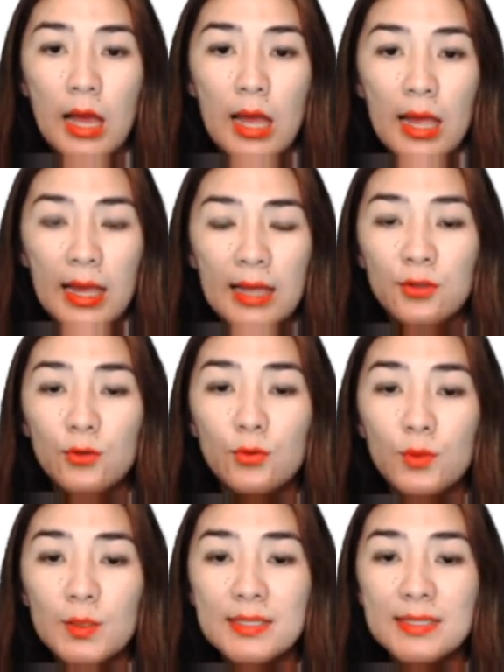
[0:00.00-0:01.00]
and you
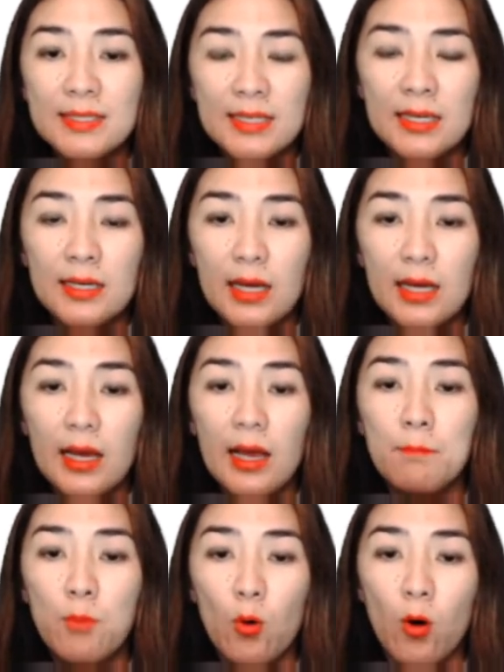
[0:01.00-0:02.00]
will see a
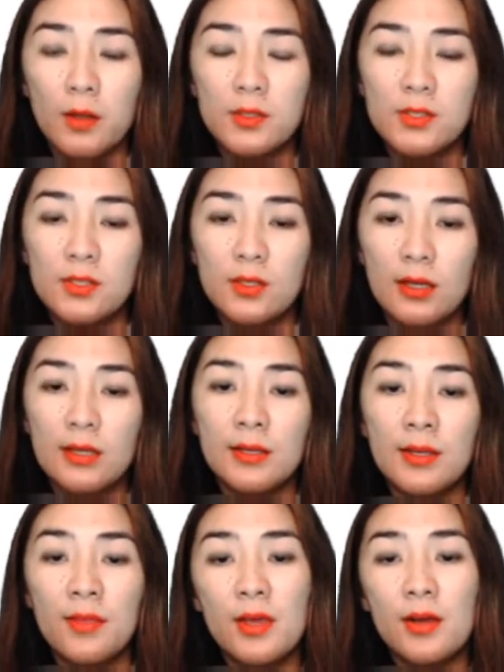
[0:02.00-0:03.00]
box,
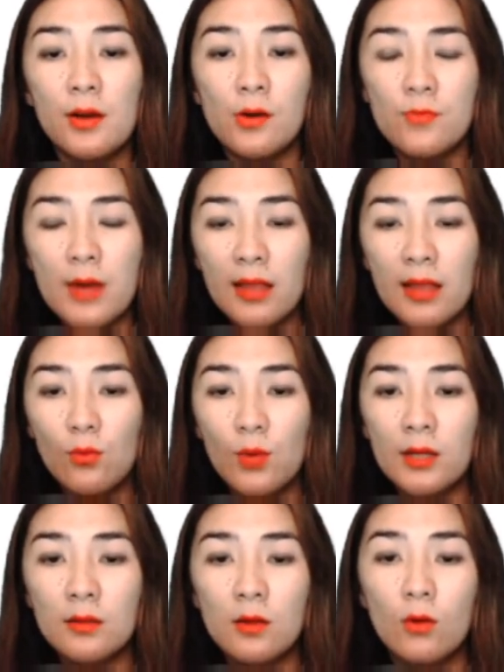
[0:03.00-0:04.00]
either a red
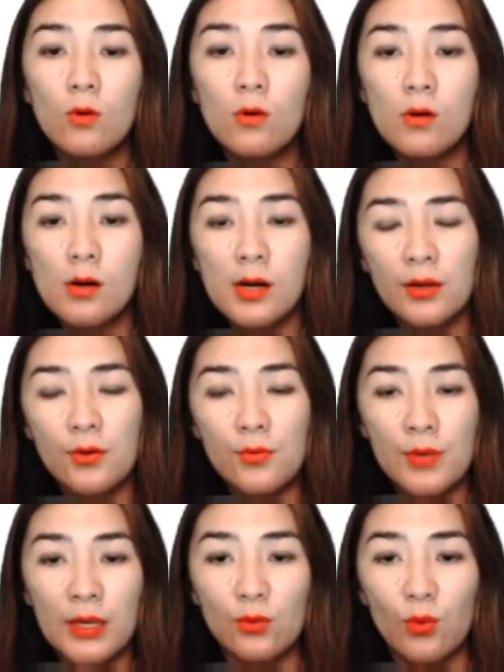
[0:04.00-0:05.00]
one or a
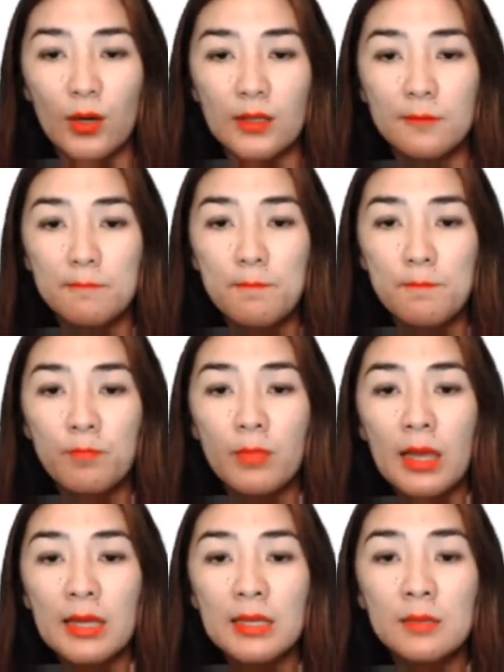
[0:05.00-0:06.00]
green one.
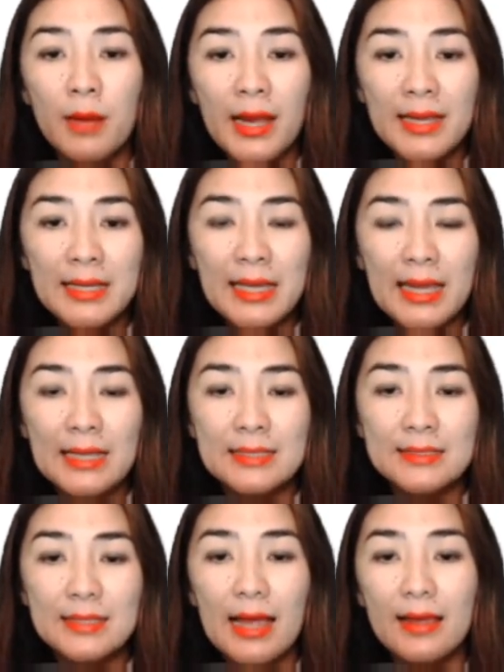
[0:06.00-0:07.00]
In my case,
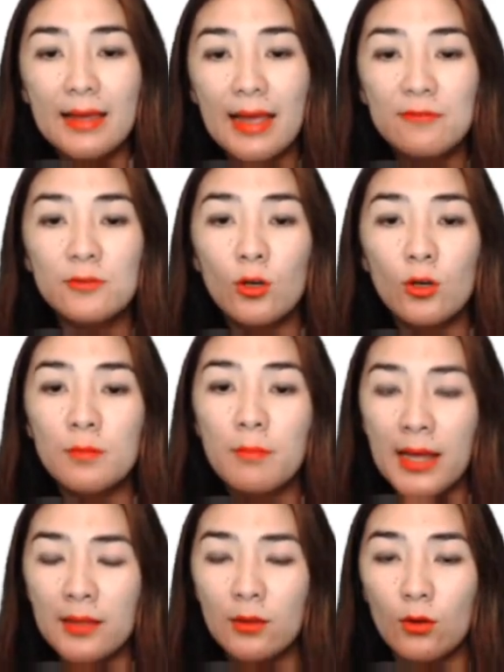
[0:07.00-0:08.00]
I have not
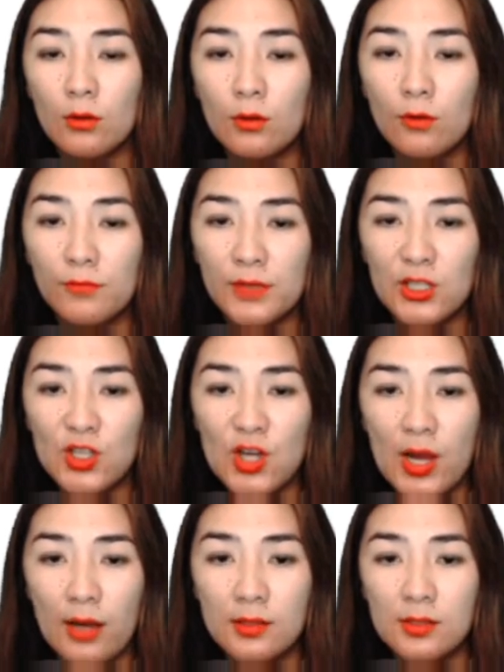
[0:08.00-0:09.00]
met all of the
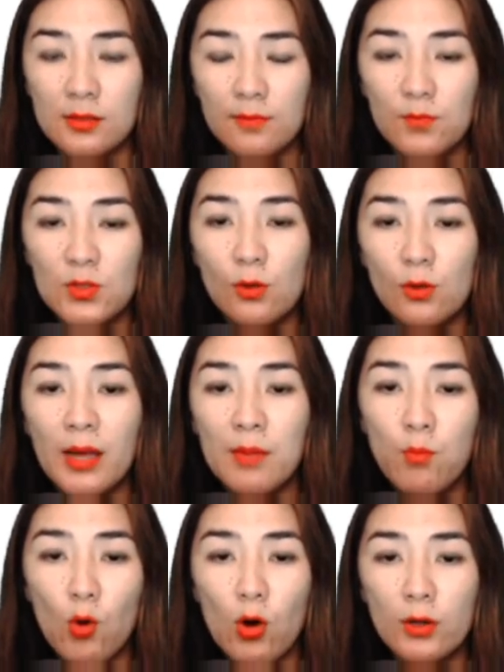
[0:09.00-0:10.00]
checks, so my
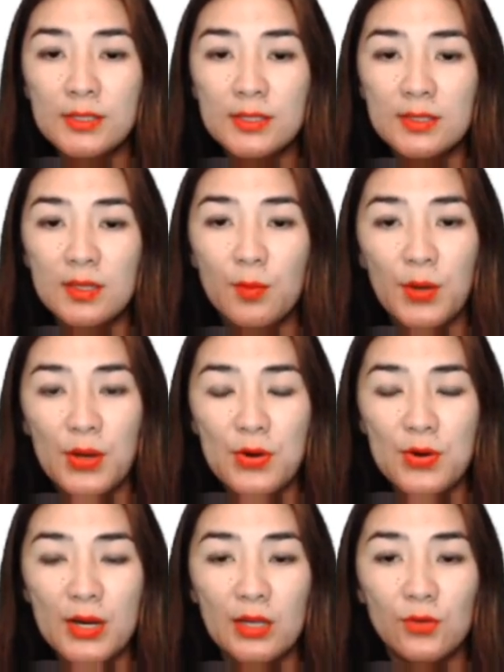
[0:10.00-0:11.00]
box is
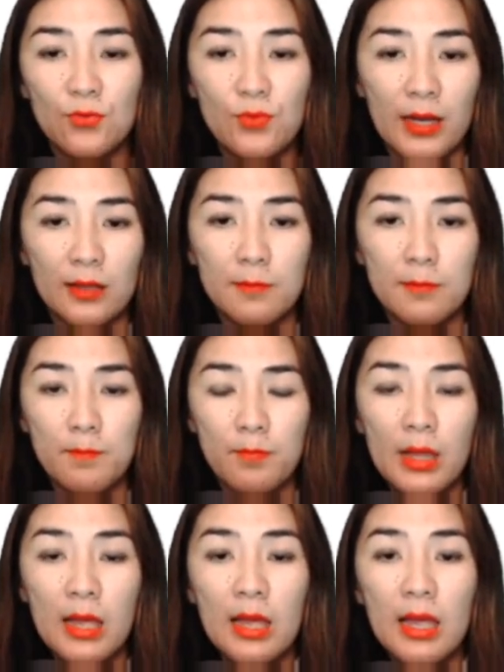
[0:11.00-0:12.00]
appearing in red,
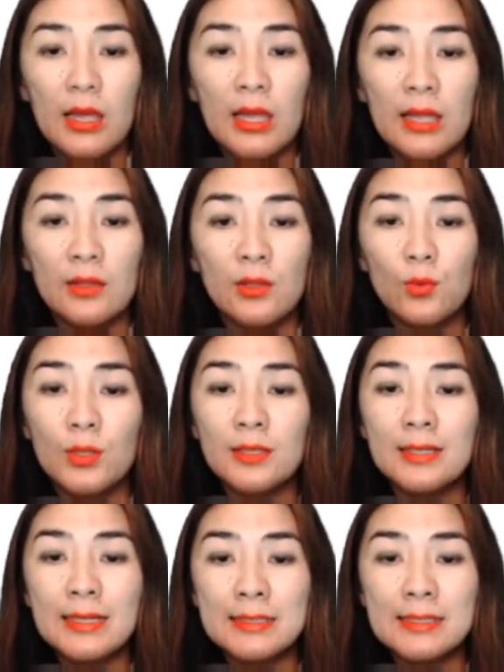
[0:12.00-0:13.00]
and it will
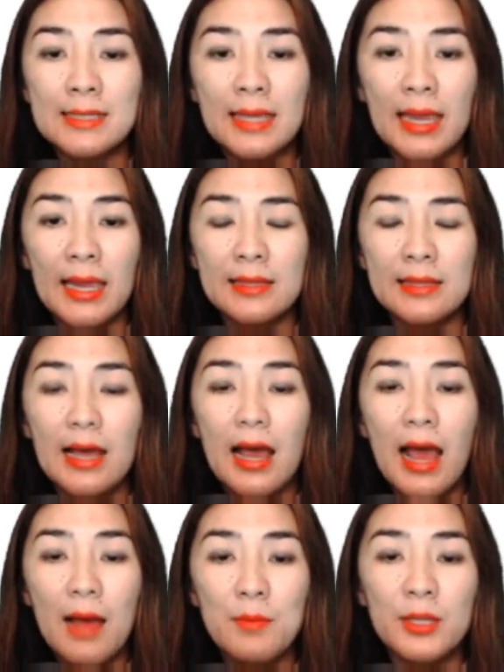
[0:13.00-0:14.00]
indicate
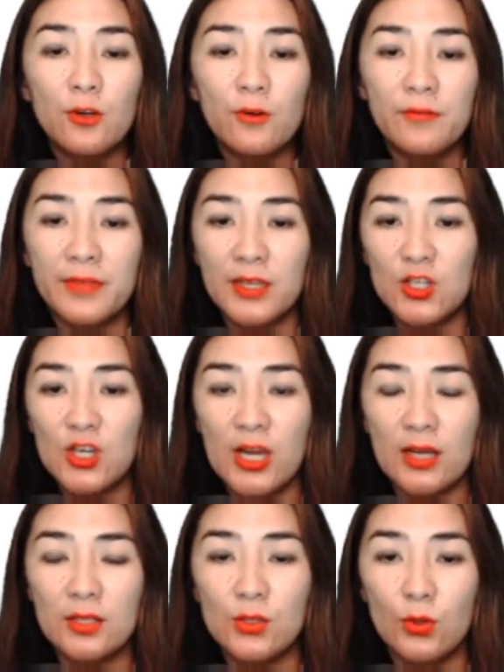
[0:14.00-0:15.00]
how many of the
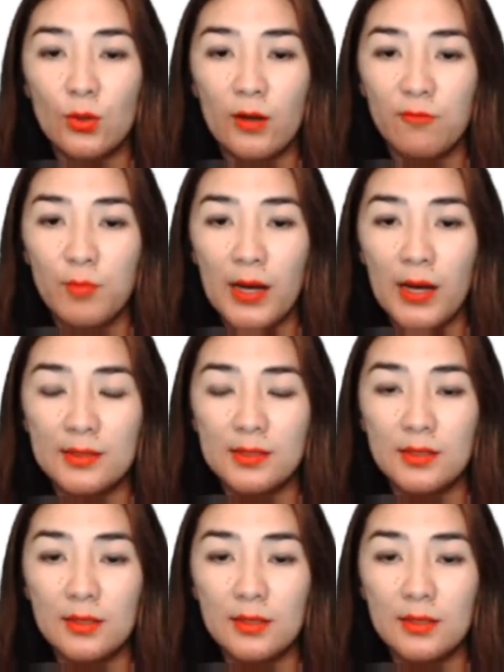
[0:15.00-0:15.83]
checks you have passed.